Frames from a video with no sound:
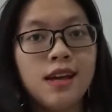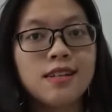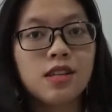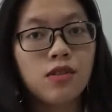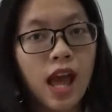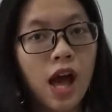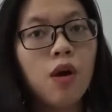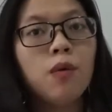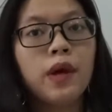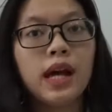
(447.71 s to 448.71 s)
so now
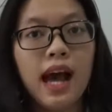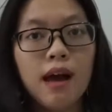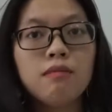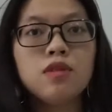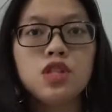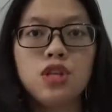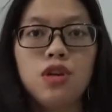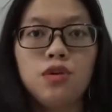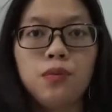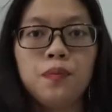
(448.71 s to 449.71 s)
we come
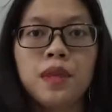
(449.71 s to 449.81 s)
to